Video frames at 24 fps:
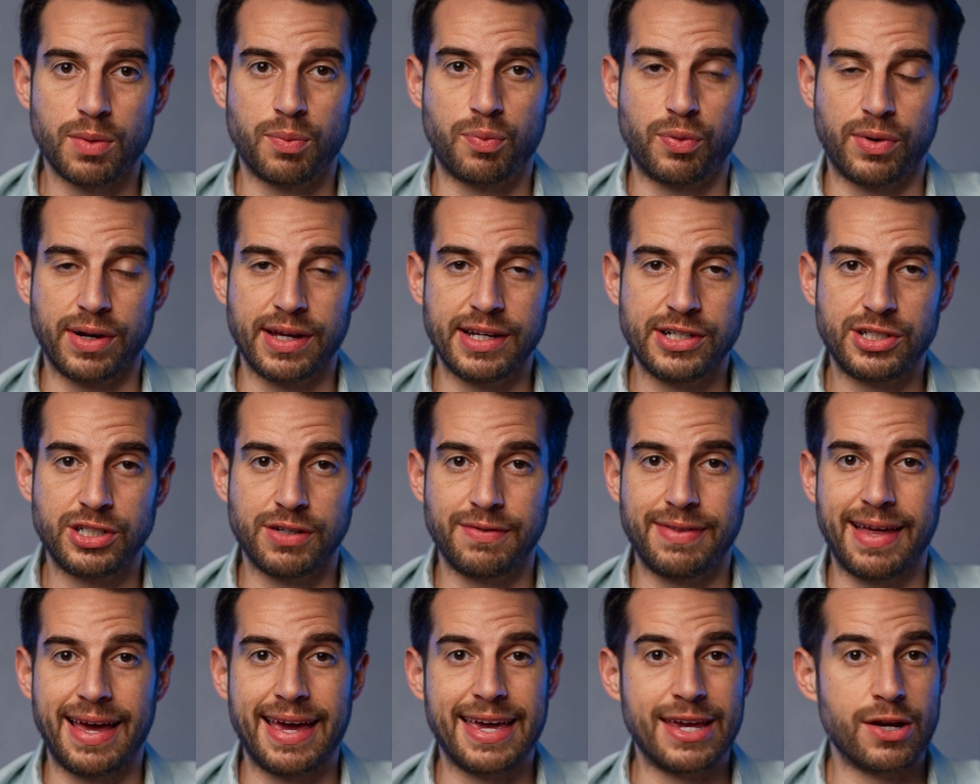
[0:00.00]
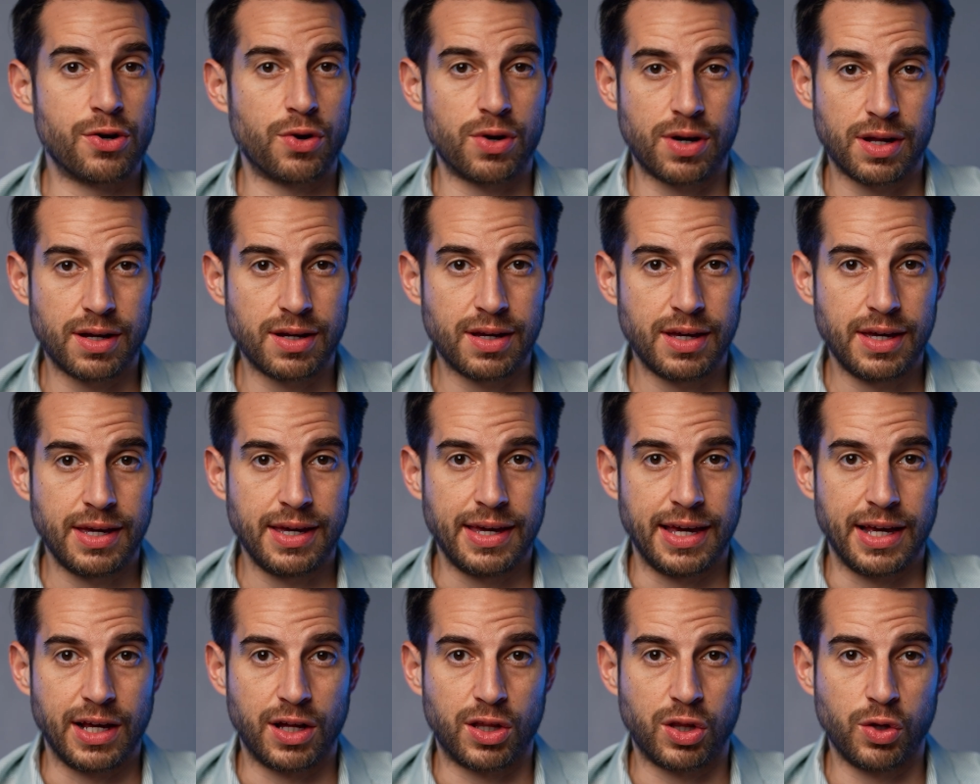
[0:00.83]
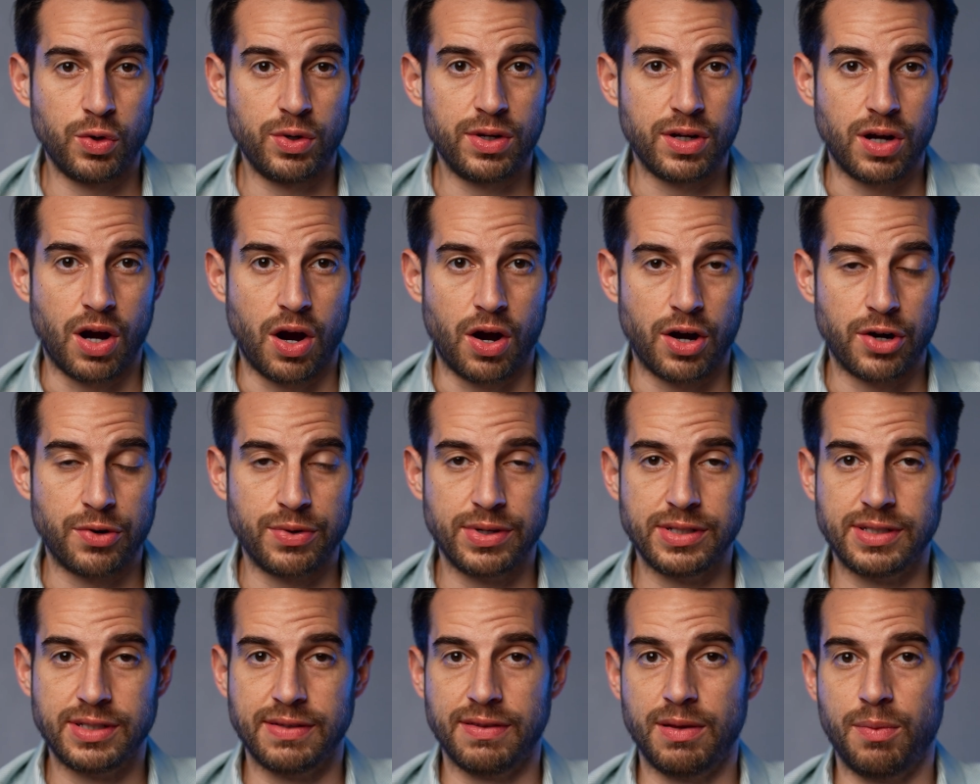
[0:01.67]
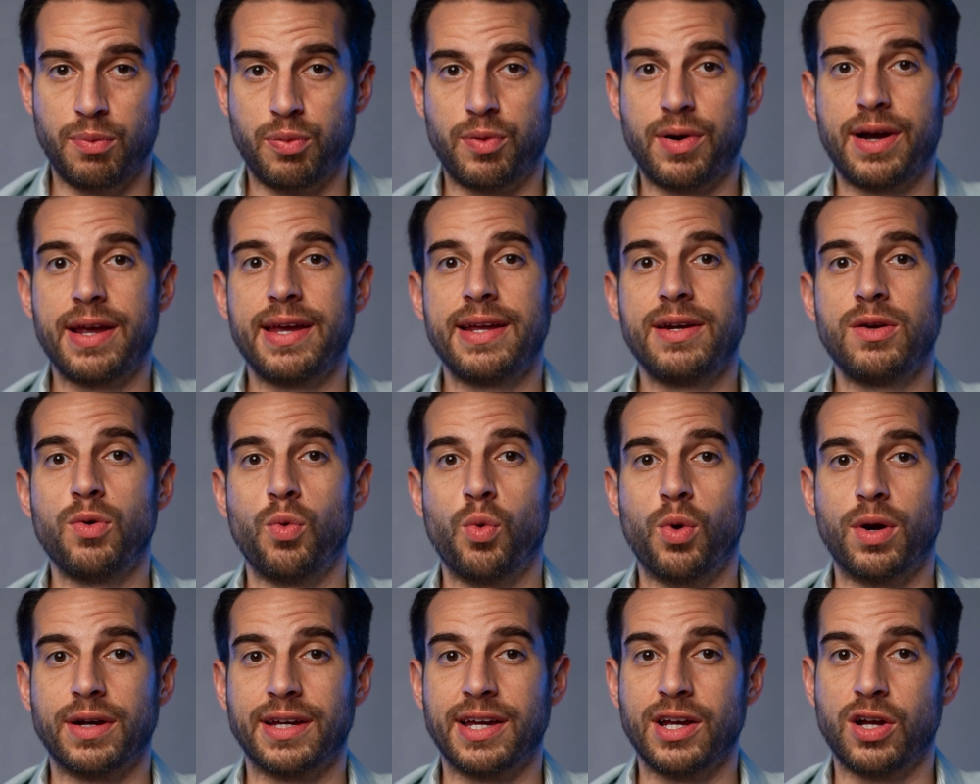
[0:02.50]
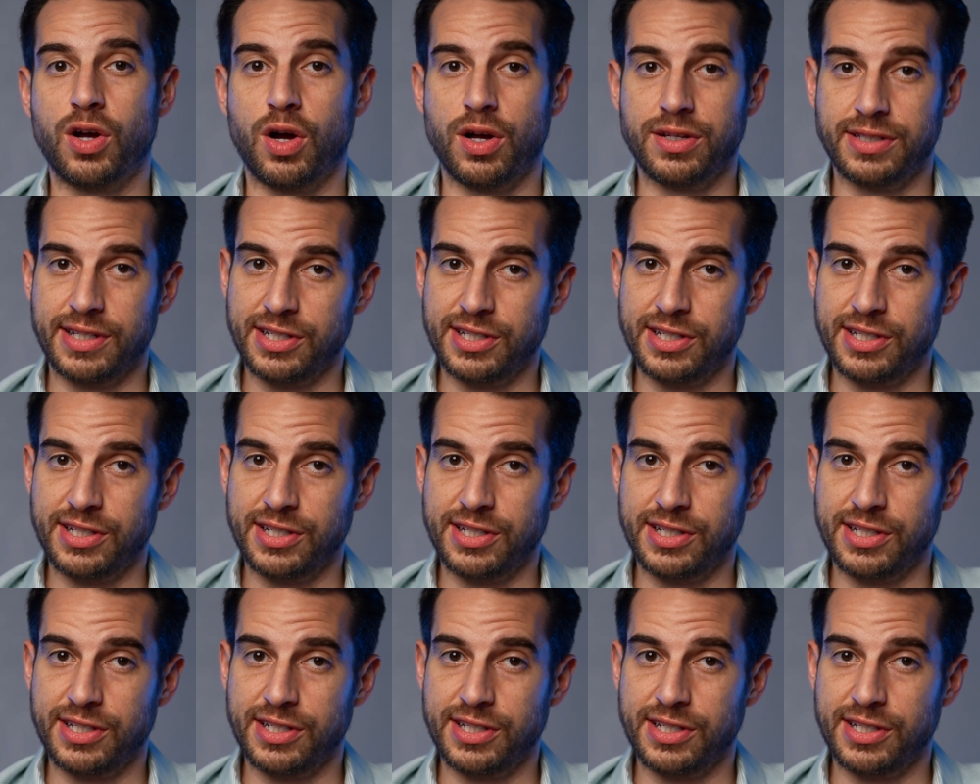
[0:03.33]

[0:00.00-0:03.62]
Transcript: branch of that aorta, including arteries of the brain, where it can cause a